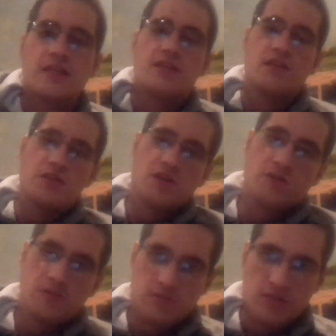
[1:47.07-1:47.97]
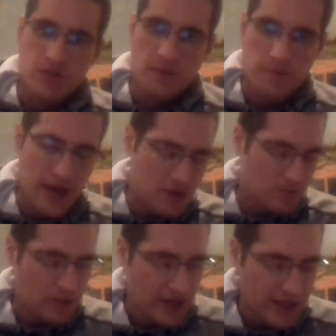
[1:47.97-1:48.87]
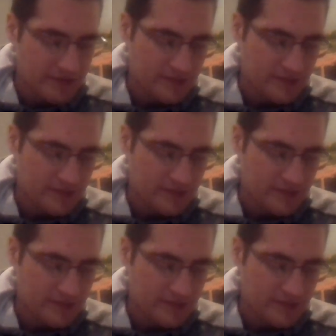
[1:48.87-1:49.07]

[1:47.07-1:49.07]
They don't start battle planning.